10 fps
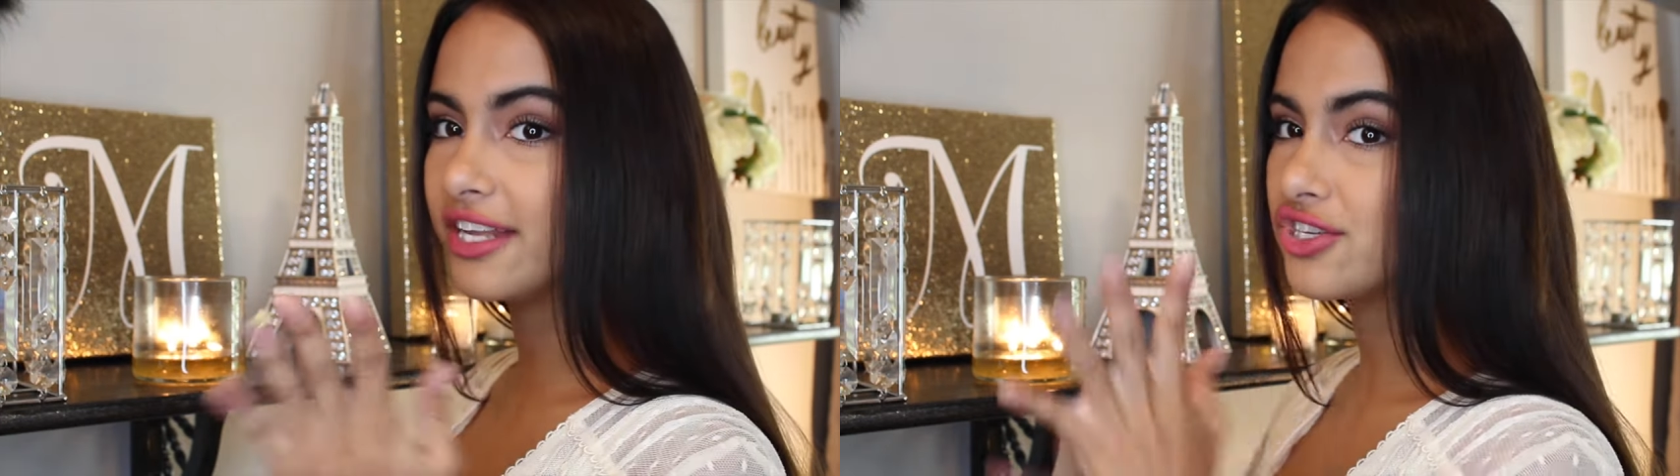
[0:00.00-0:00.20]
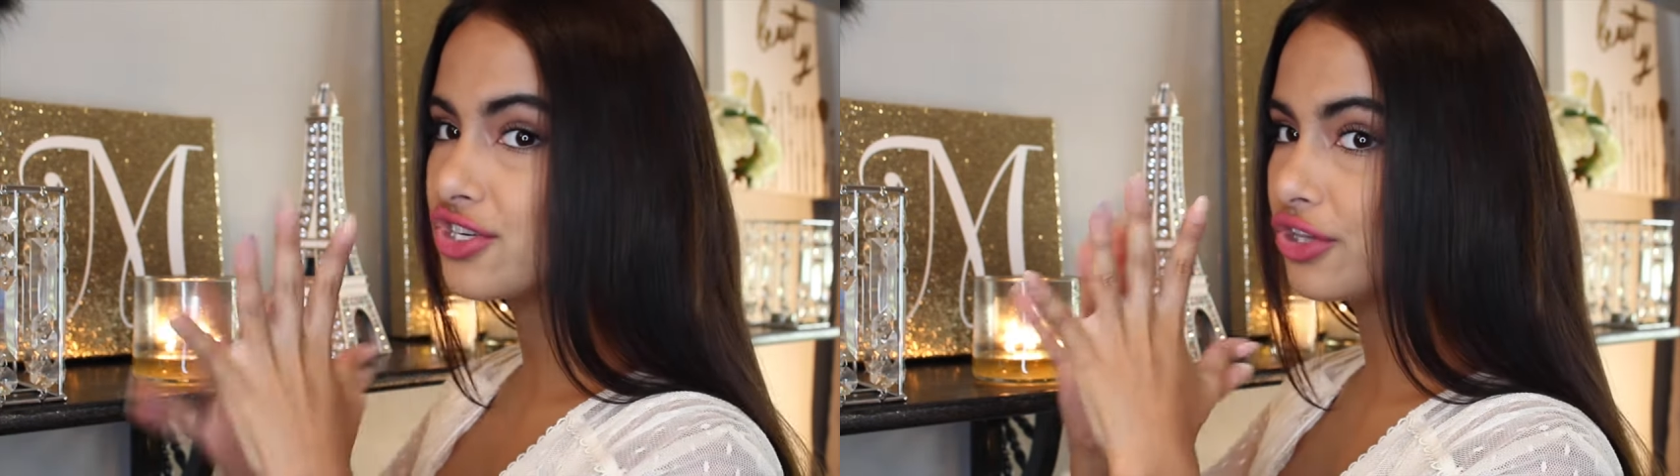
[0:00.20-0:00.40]

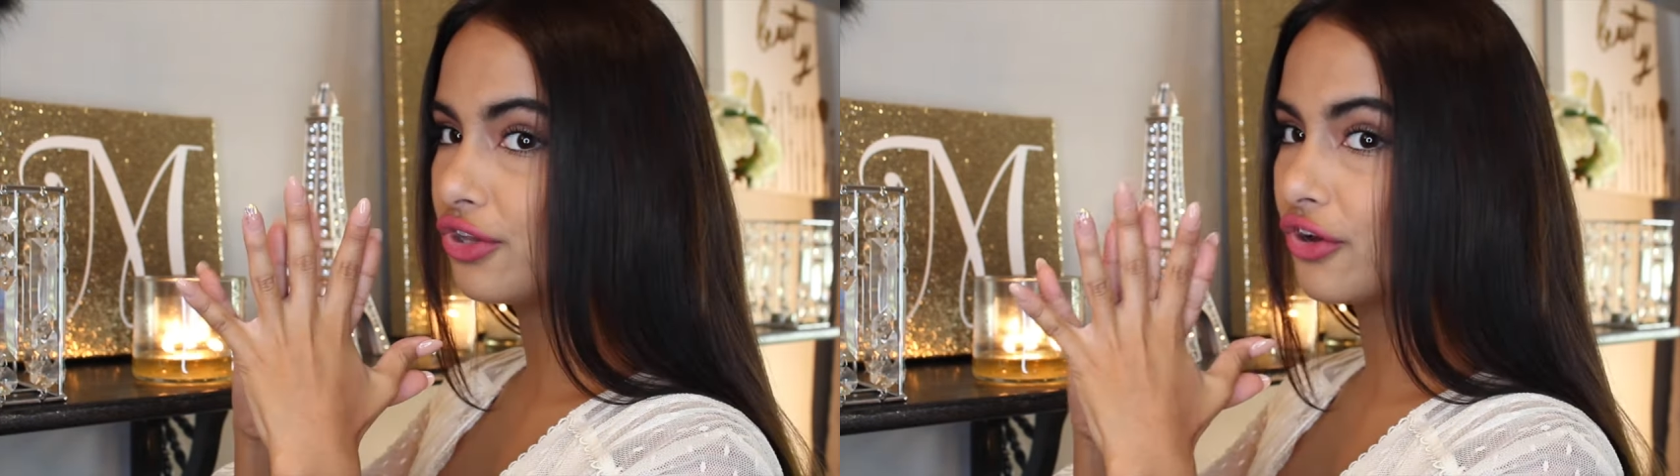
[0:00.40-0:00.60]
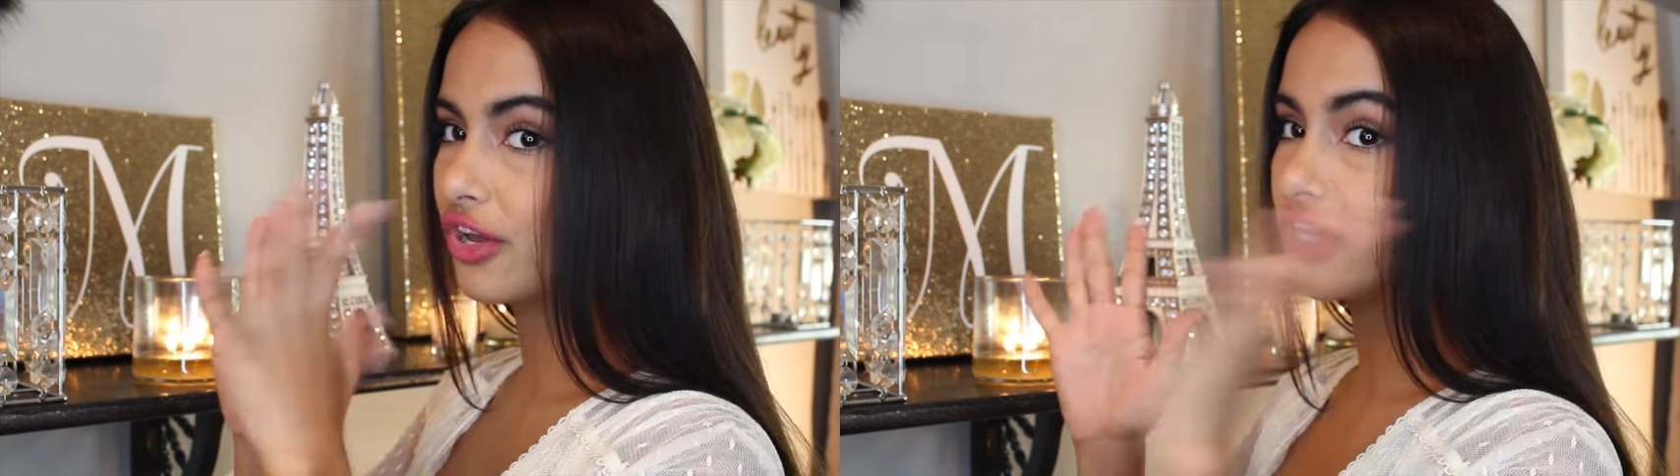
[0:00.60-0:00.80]
it
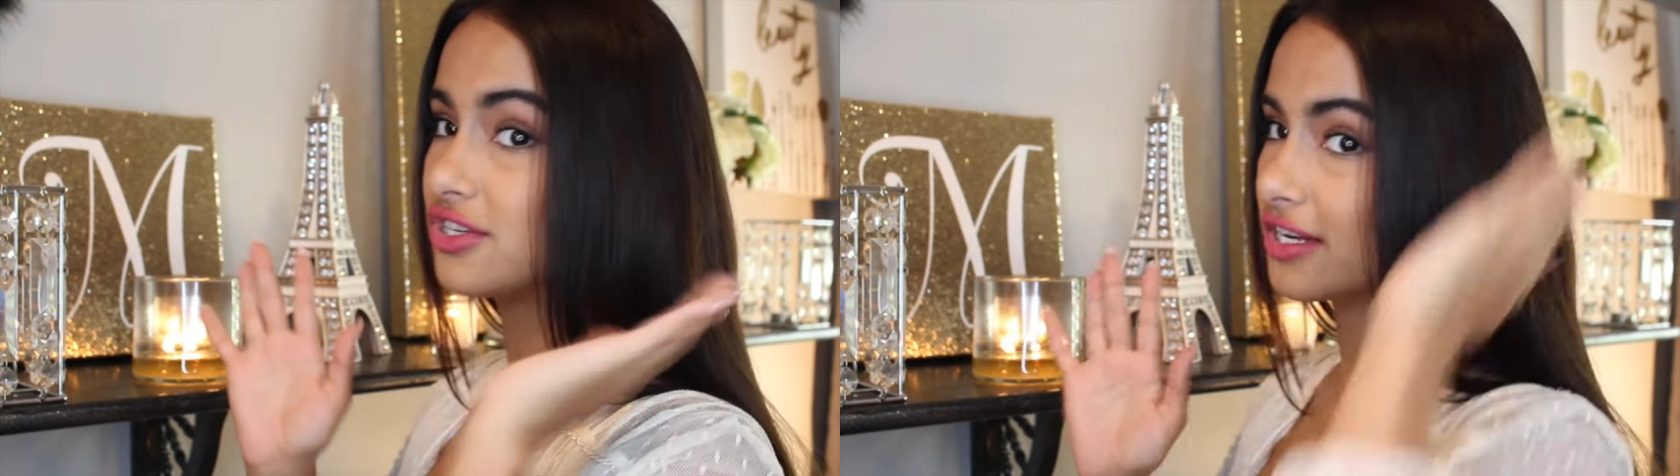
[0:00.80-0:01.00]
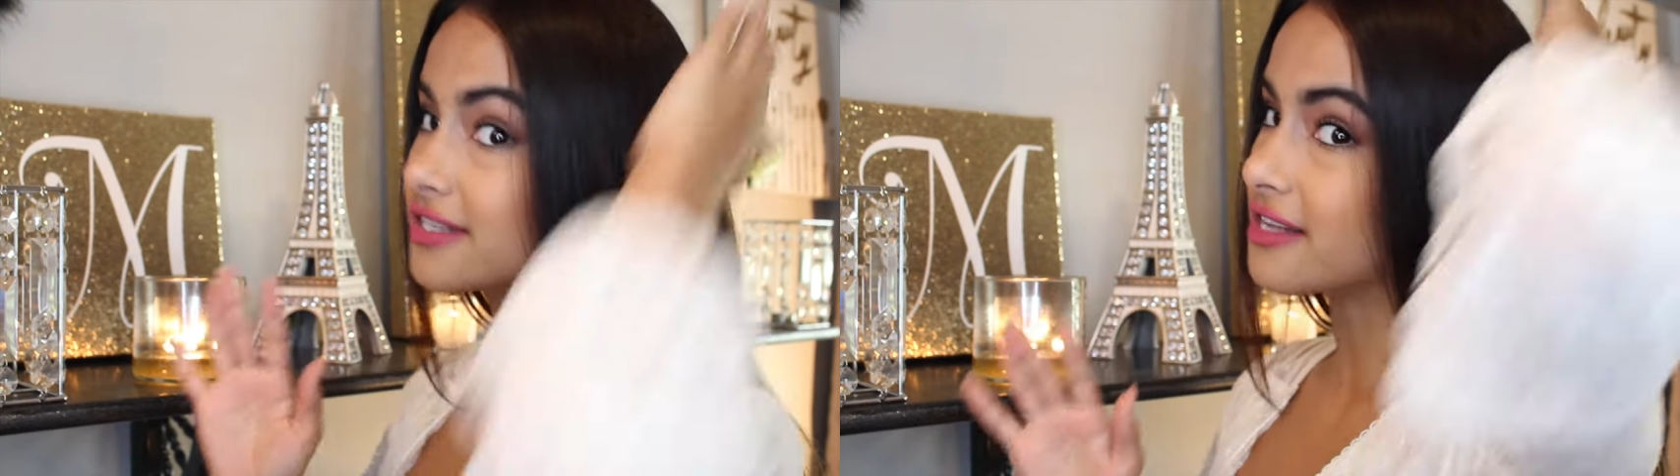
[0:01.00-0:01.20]
should look
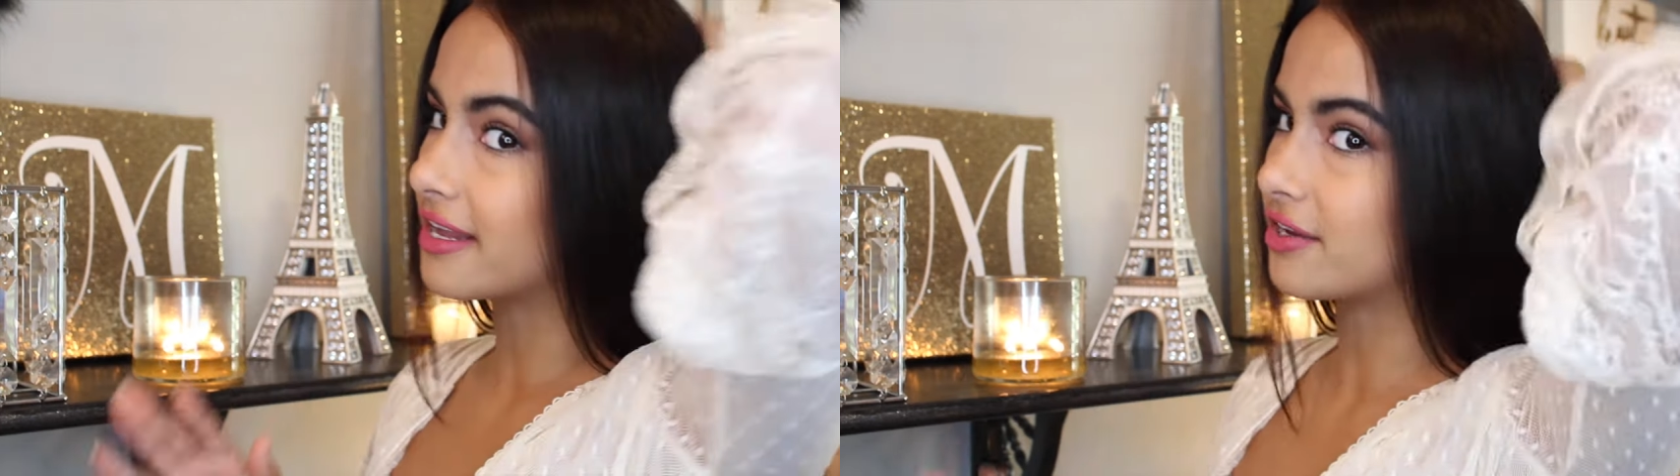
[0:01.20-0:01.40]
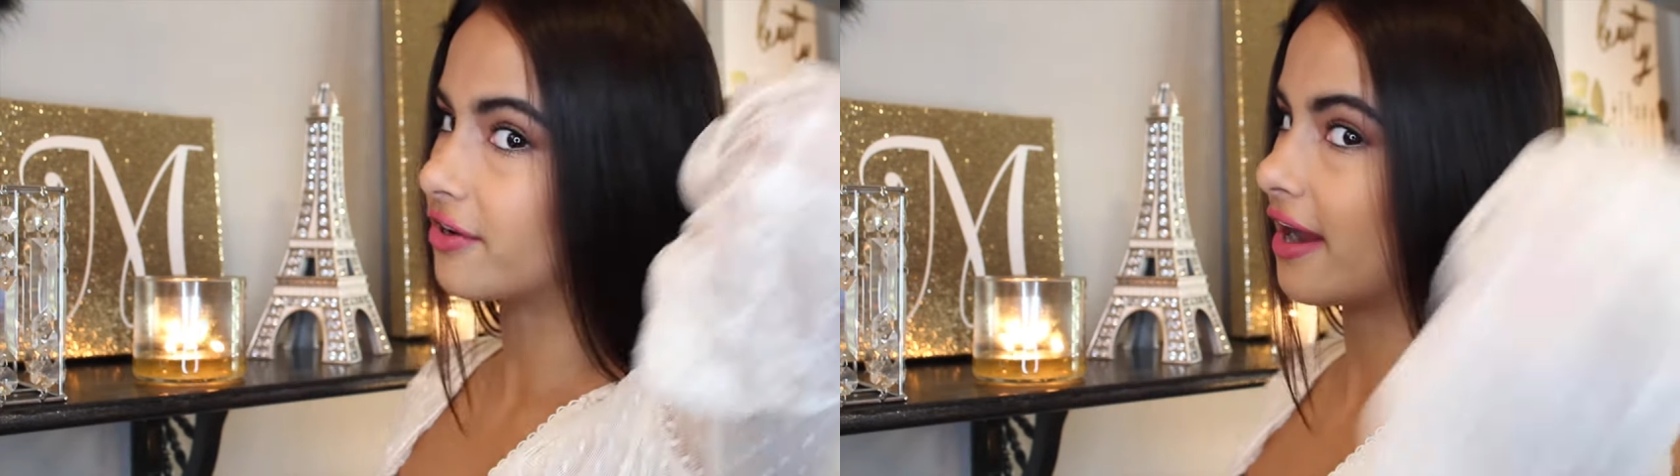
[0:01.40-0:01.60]
just like your